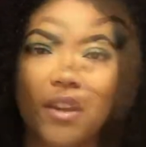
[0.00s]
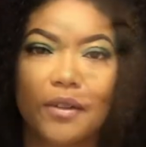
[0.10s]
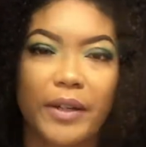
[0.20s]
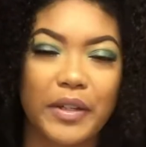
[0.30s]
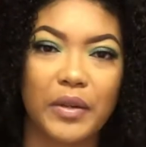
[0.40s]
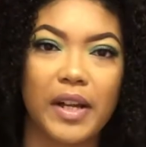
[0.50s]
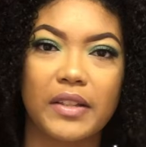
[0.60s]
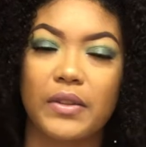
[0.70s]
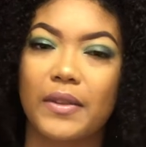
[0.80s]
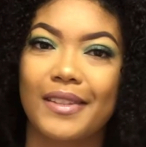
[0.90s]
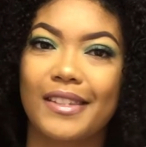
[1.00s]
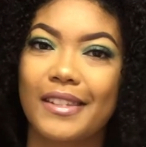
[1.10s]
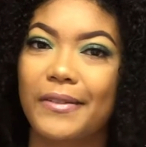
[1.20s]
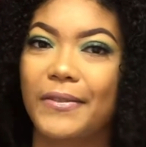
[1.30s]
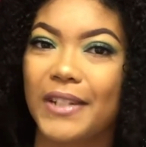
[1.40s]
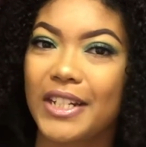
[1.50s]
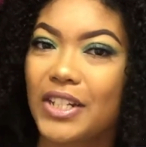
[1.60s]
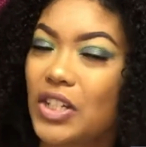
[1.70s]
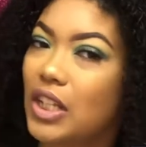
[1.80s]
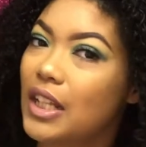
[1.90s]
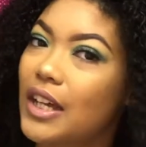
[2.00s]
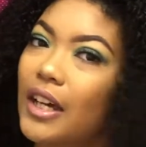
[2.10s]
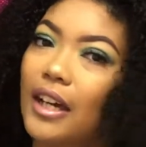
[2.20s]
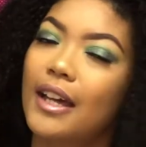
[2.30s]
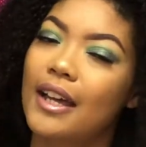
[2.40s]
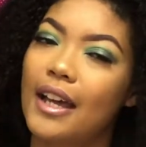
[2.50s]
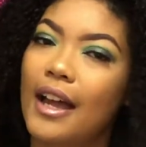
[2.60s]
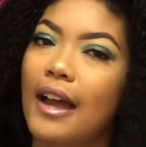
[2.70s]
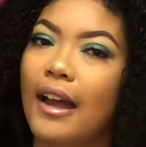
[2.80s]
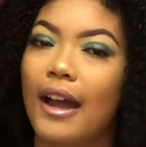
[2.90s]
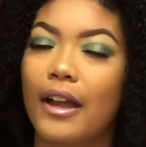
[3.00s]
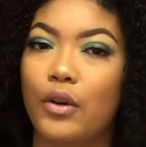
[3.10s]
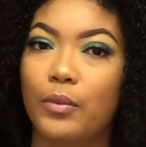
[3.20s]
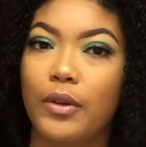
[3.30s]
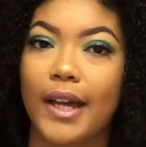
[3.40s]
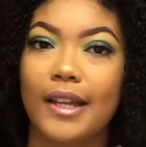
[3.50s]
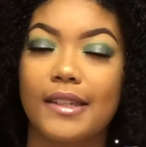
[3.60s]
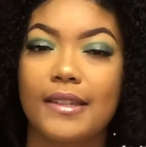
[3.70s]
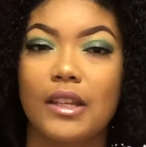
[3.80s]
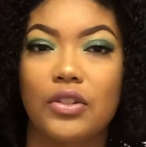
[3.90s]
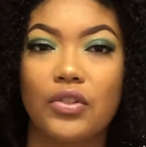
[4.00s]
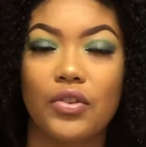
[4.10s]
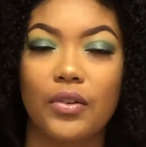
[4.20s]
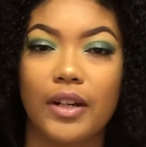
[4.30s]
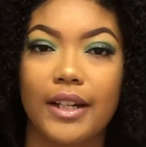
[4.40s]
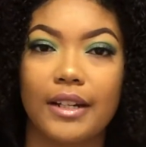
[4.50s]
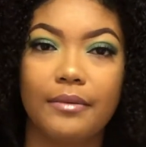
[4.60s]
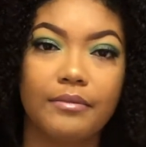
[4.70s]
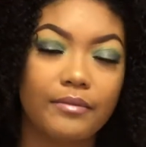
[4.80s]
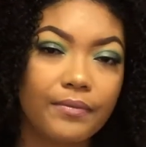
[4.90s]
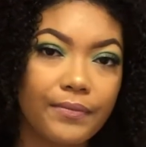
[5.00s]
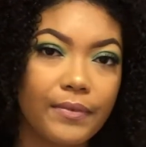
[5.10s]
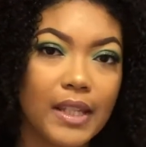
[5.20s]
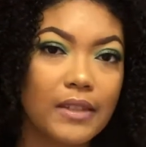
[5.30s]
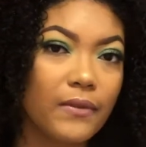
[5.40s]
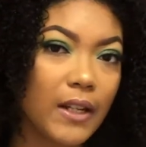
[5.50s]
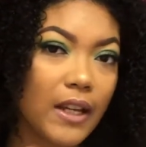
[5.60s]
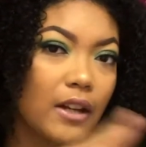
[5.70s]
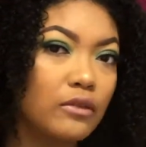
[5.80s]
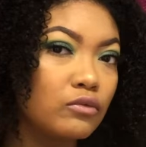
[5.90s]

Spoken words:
Alright, you guys, so this is the finished look. I hope you guys enjoyed this video.